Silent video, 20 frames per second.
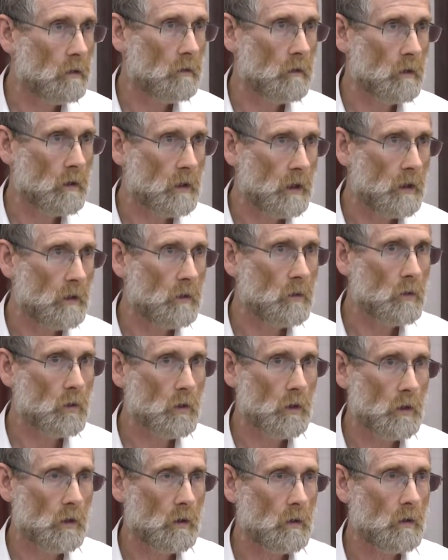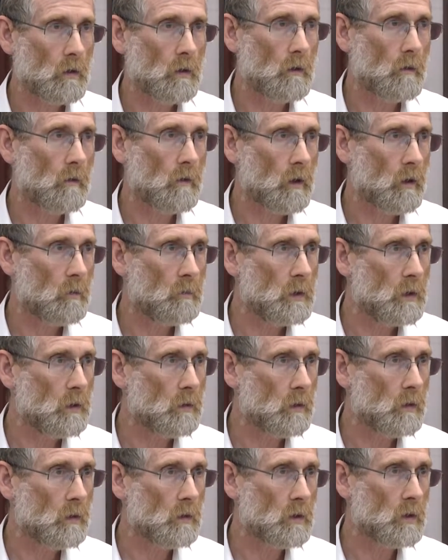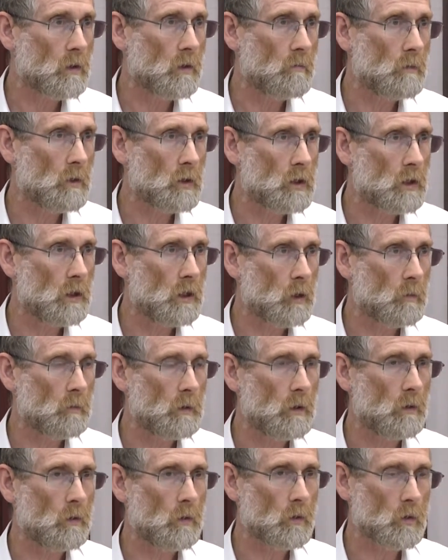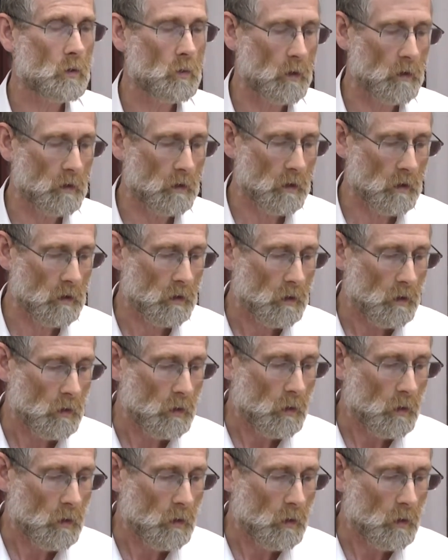the calendar in this period, in the Mishnaic period, was